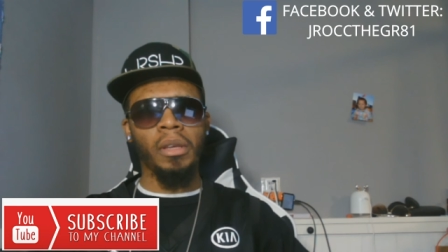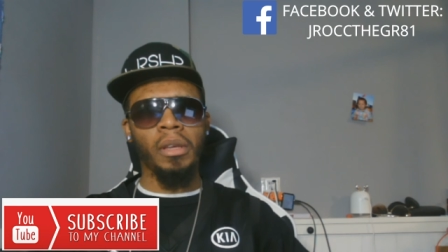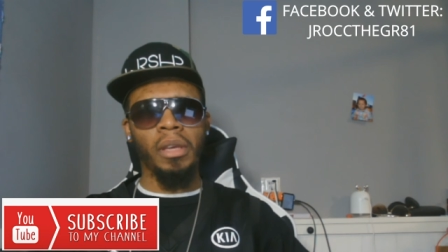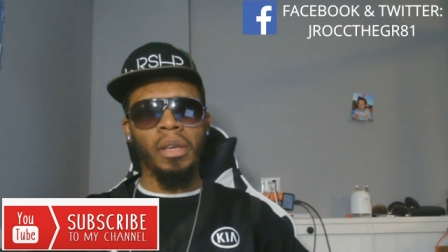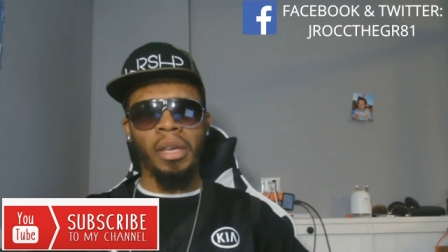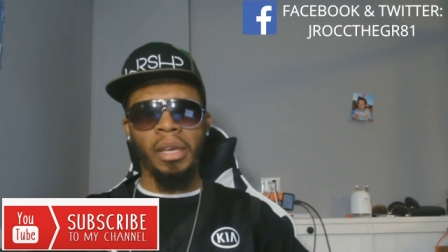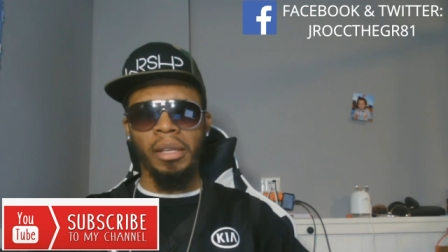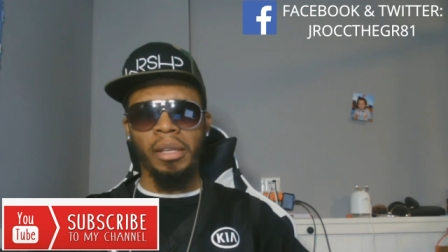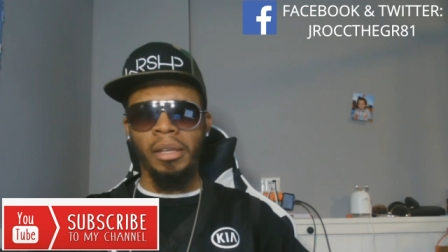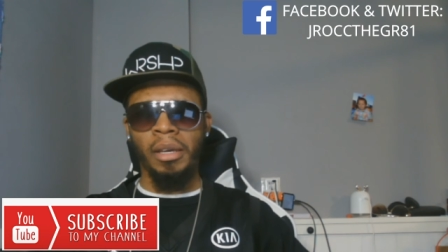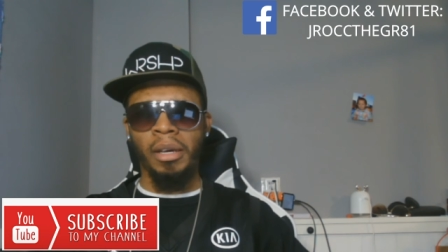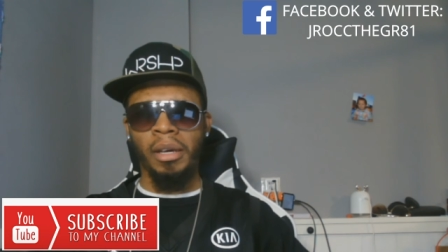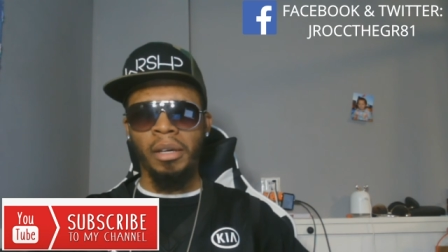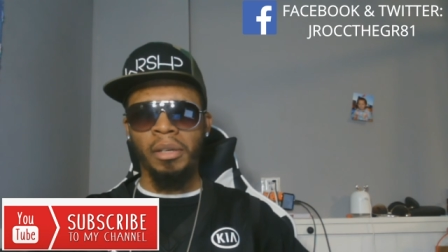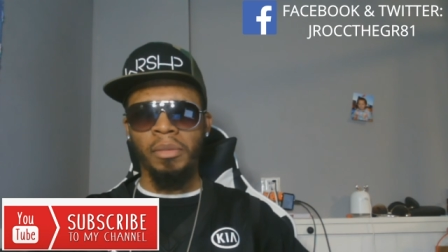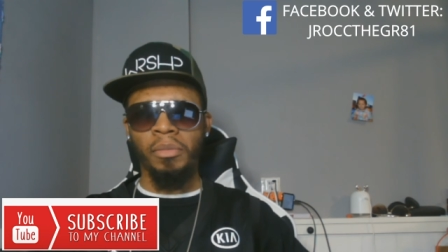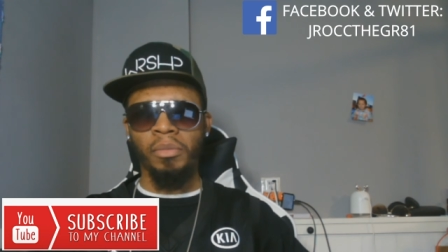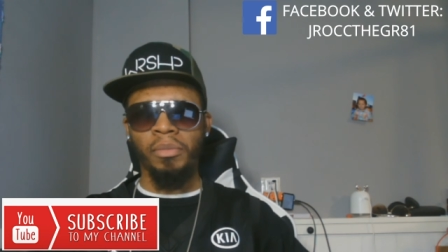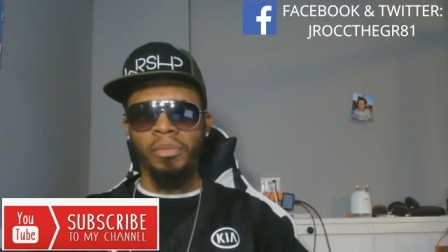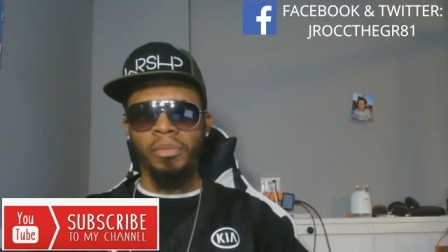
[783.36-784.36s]
And
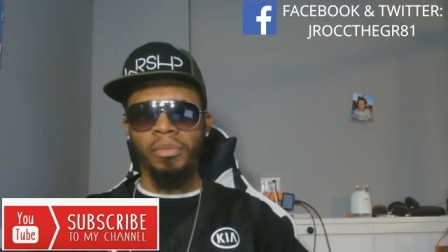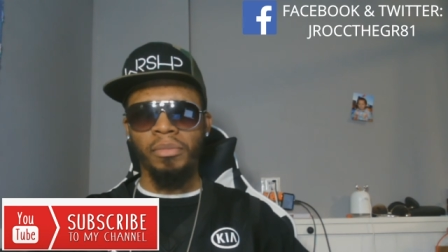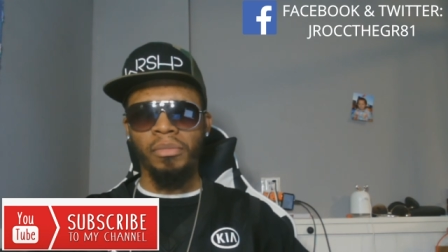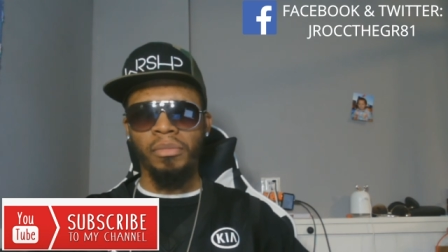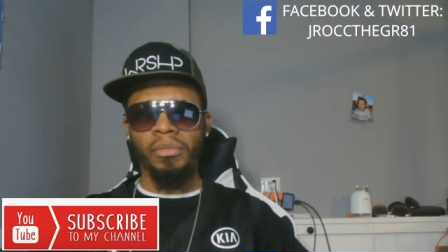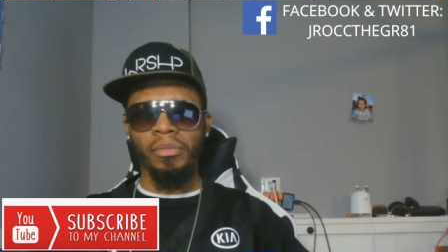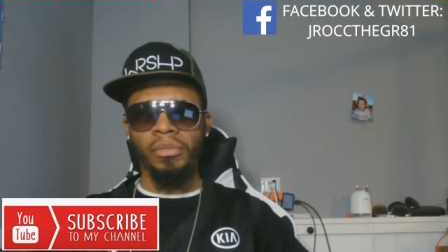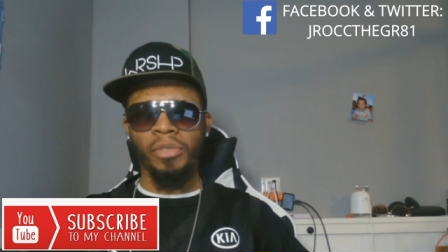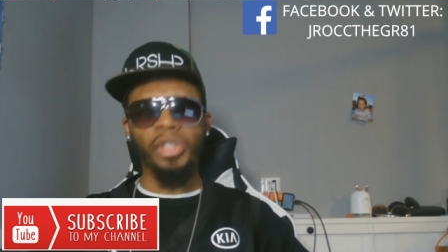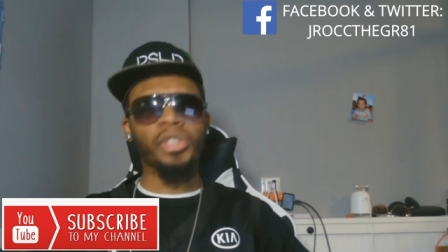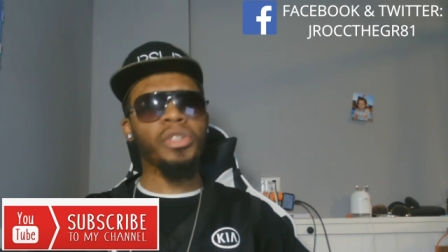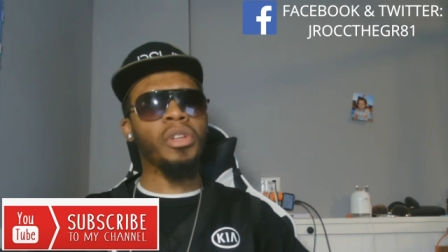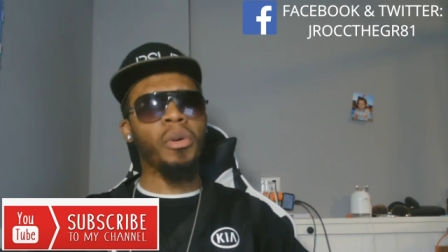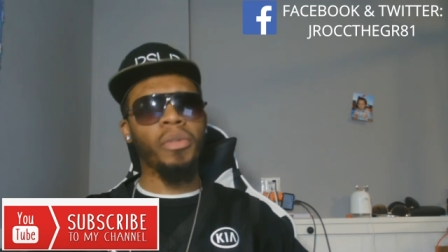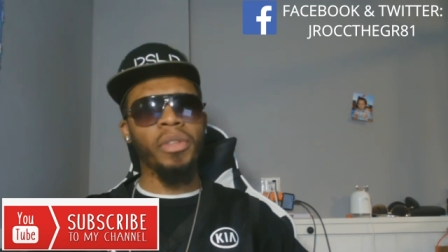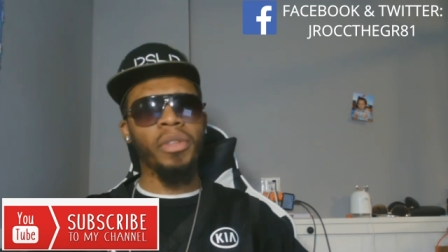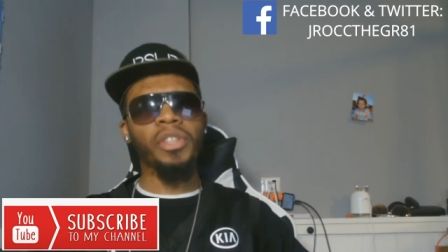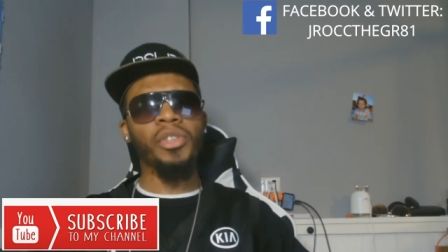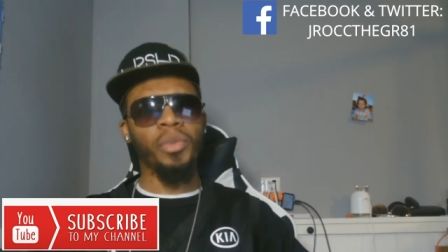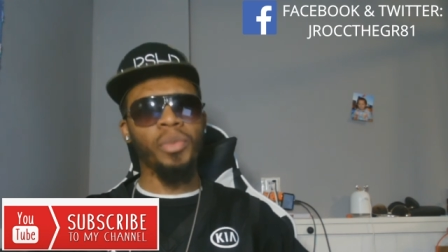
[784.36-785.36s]
um, just know
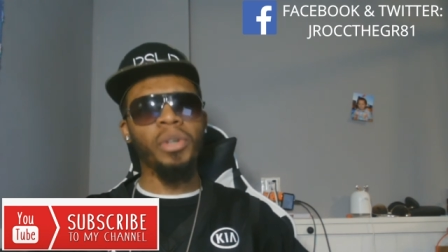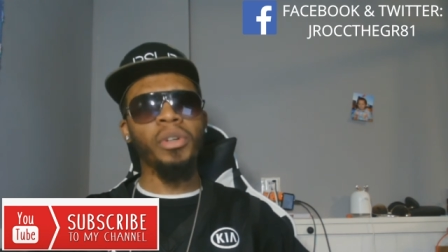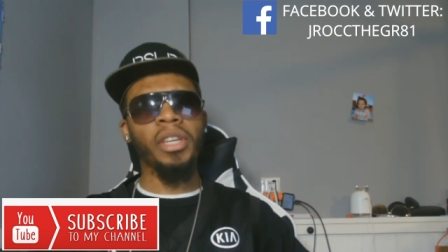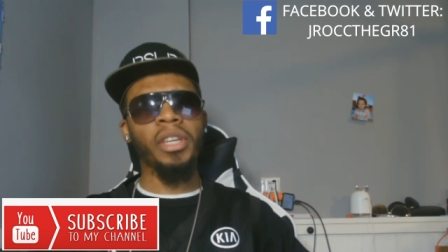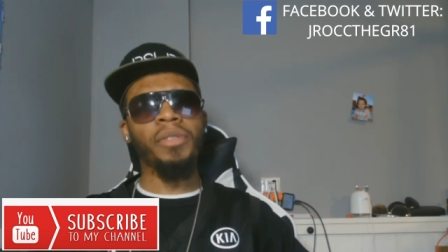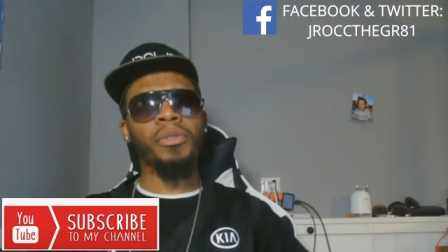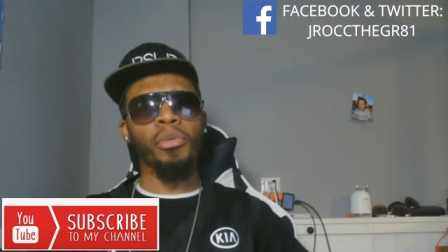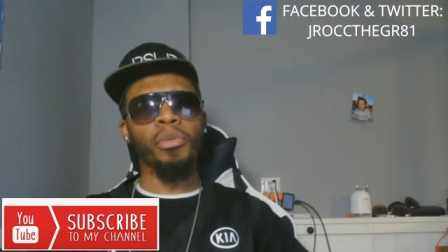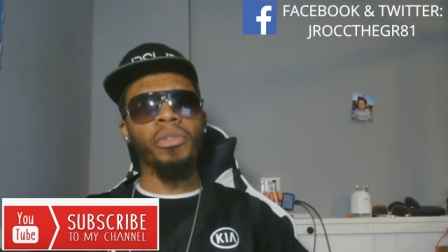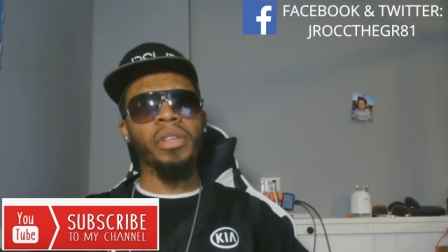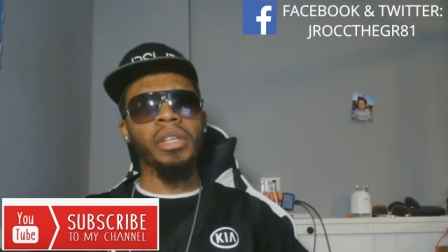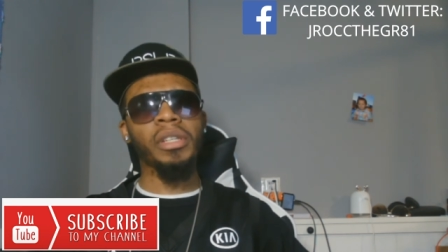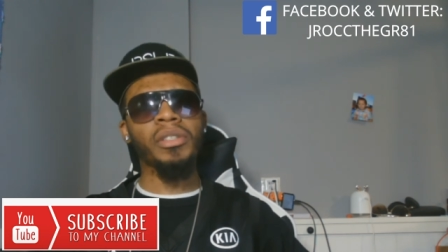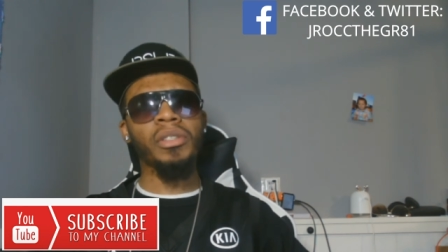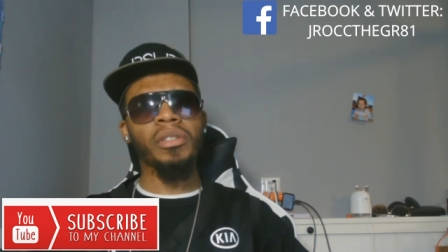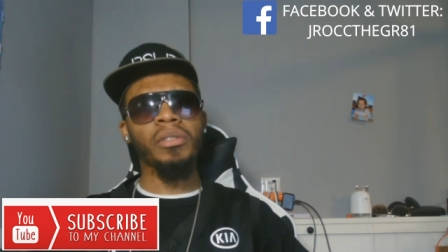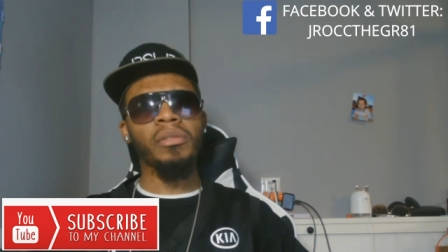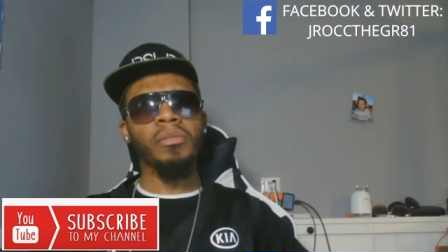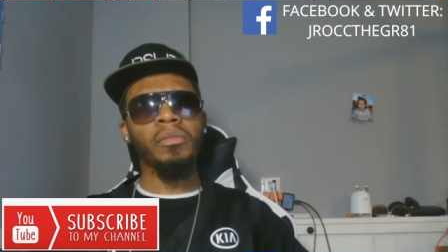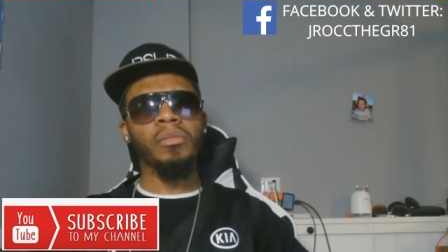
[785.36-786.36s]
this we'll get through
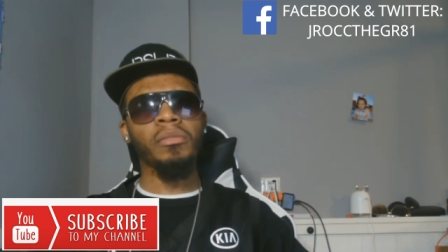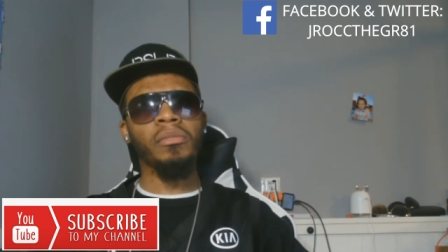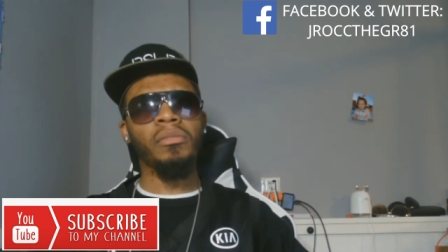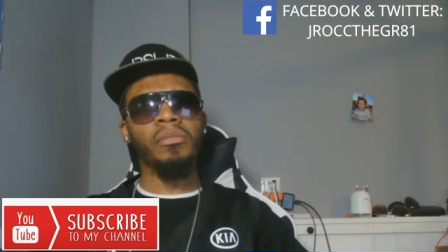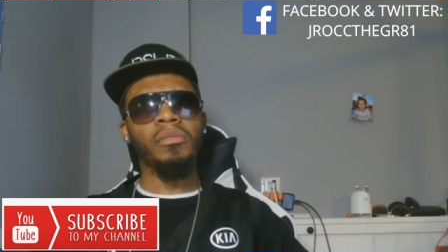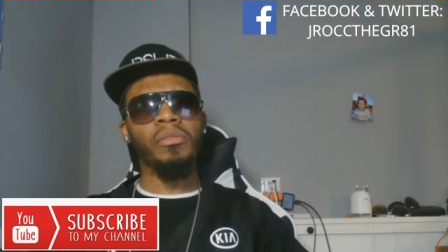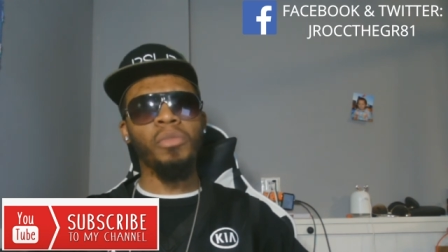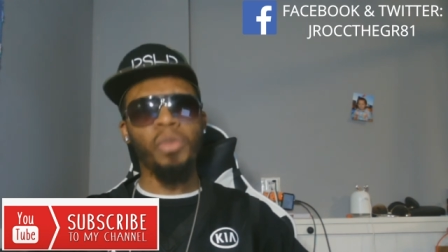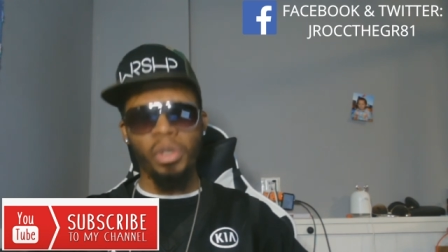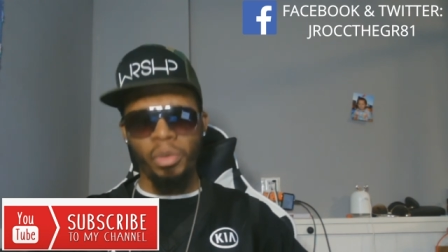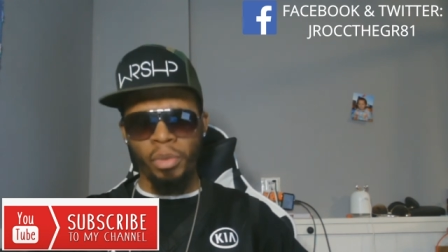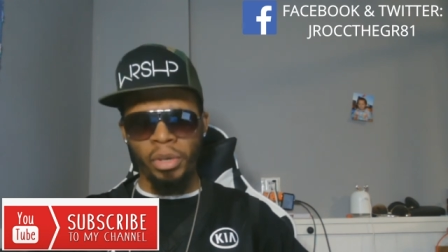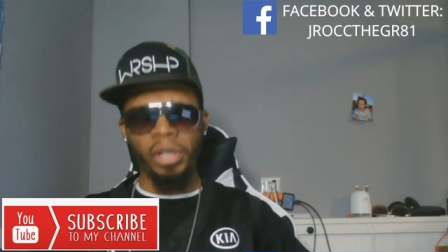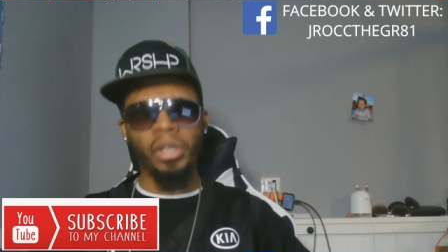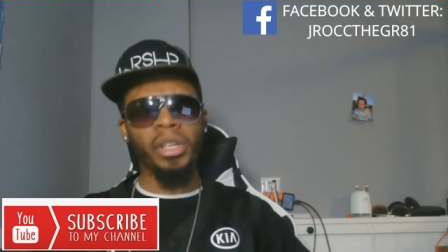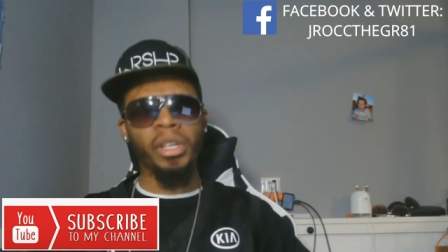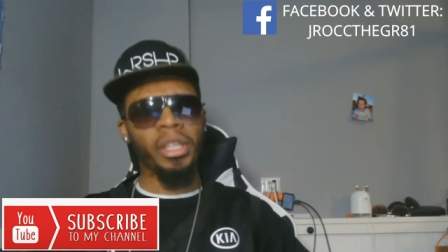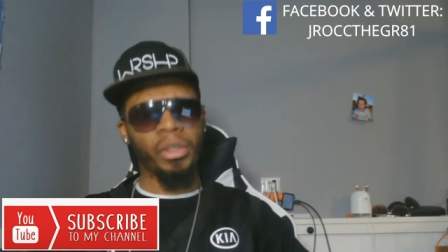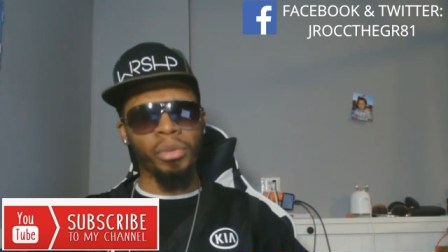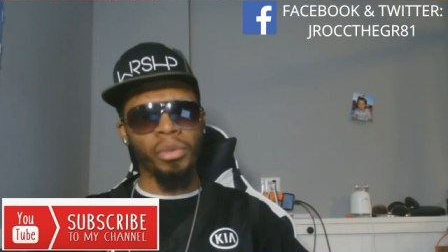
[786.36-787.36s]
this. We
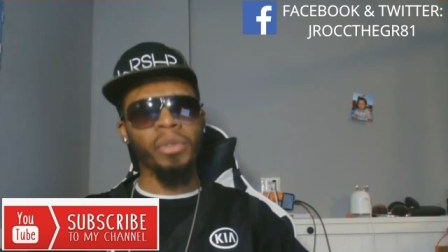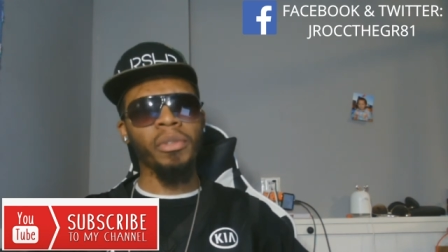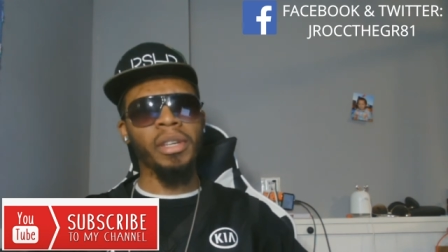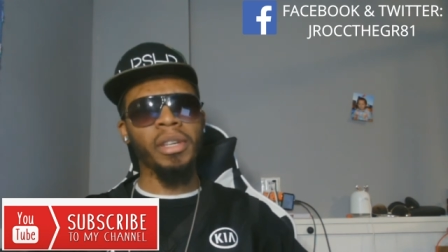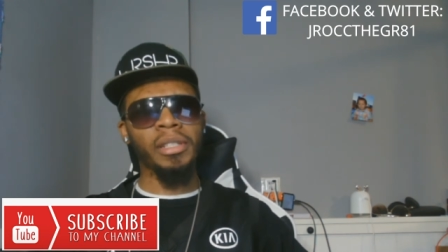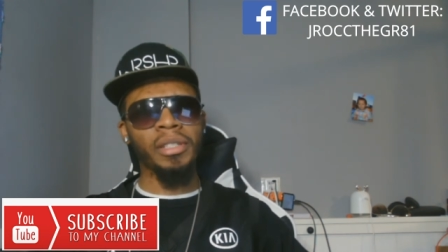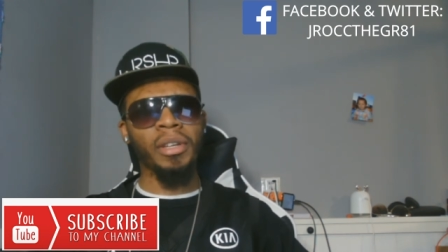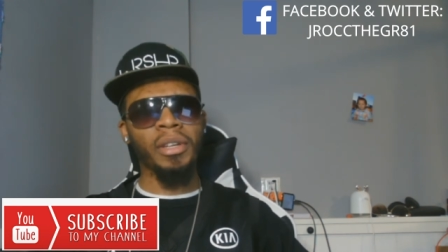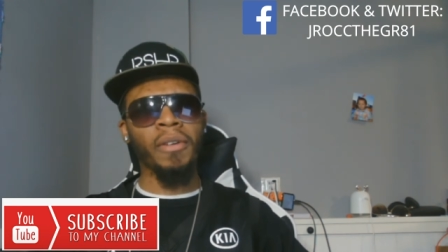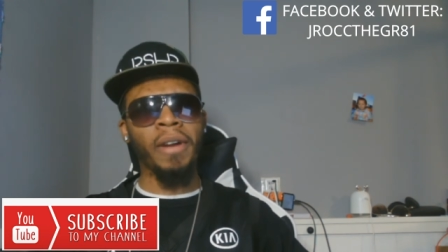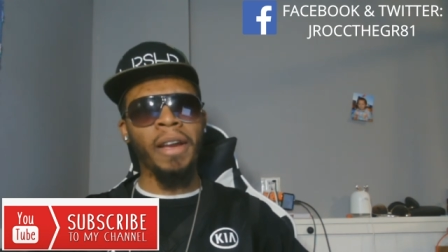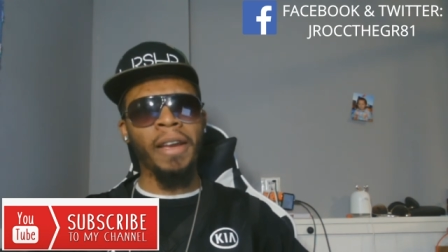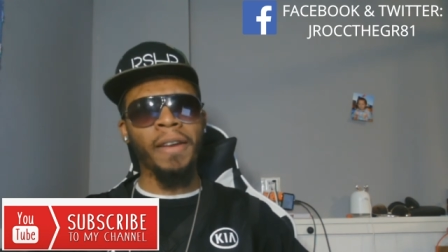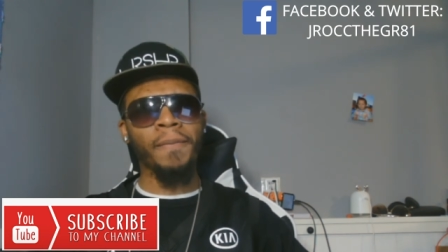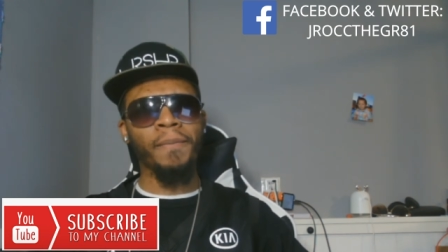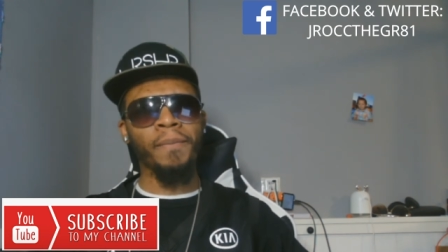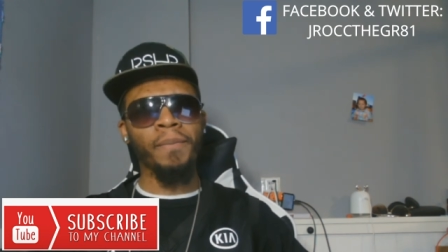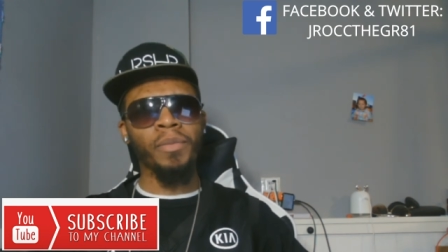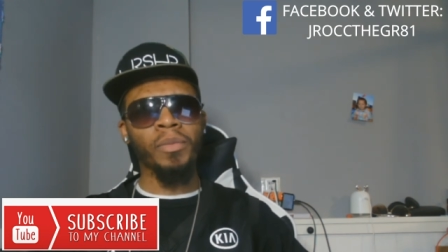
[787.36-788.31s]
will get through this, all right?